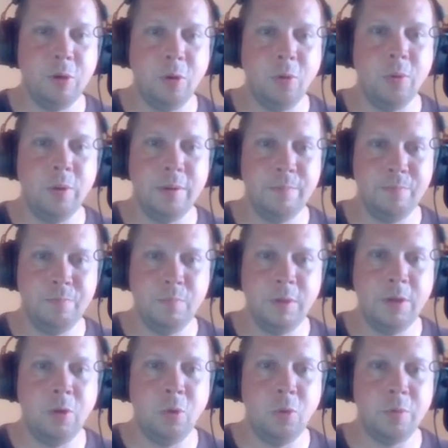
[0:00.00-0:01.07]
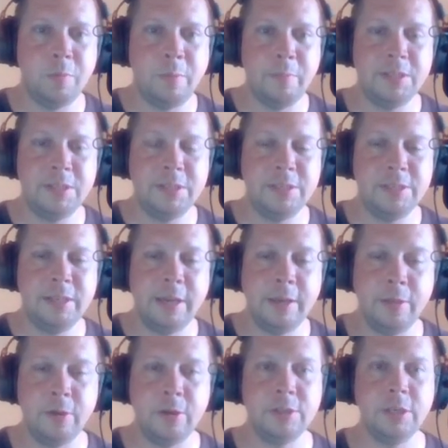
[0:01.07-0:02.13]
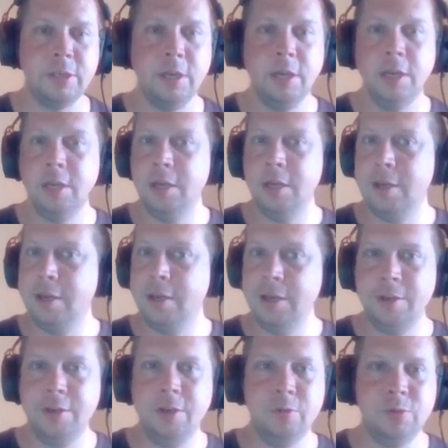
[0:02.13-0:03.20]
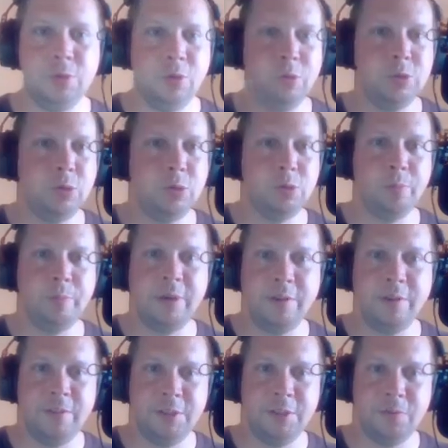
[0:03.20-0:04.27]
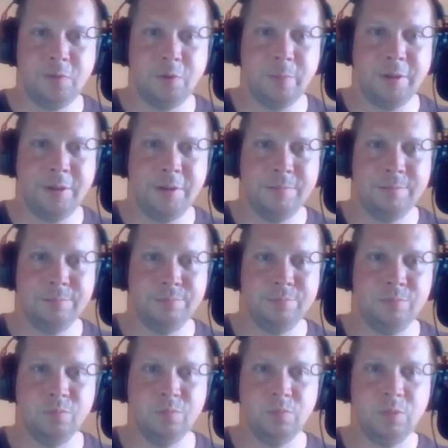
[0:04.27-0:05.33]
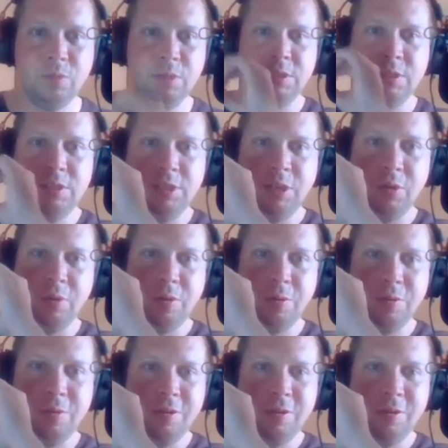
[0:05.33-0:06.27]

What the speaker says: going and holding my business together because there was no social benefits for me, zero.